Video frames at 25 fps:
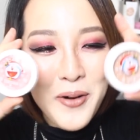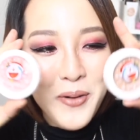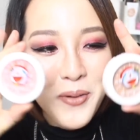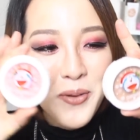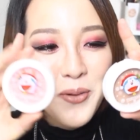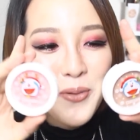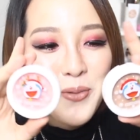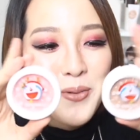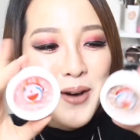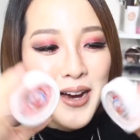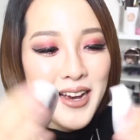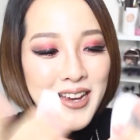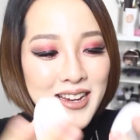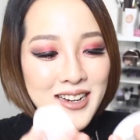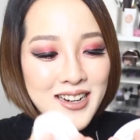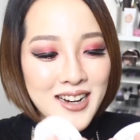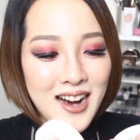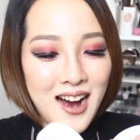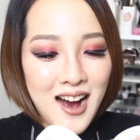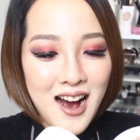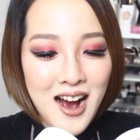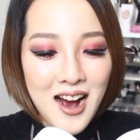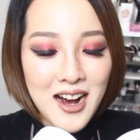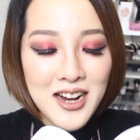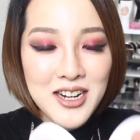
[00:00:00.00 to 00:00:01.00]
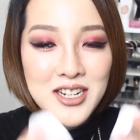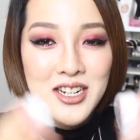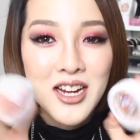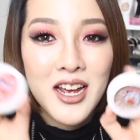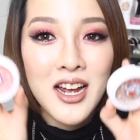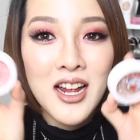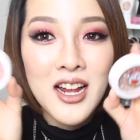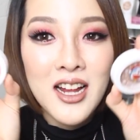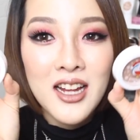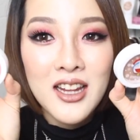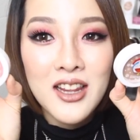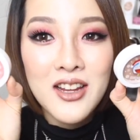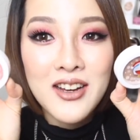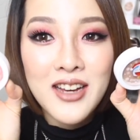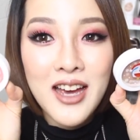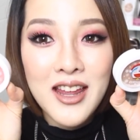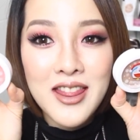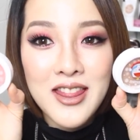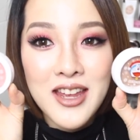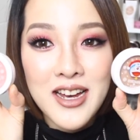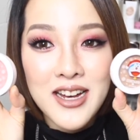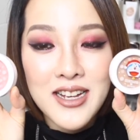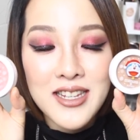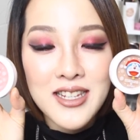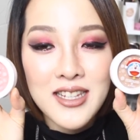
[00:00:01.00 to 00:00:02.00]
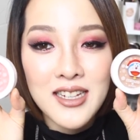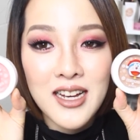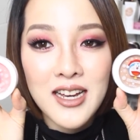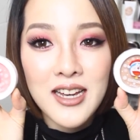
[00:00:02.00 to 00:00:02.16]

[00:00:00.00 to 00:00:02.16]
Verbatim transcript: Oh my gosh. Look at this.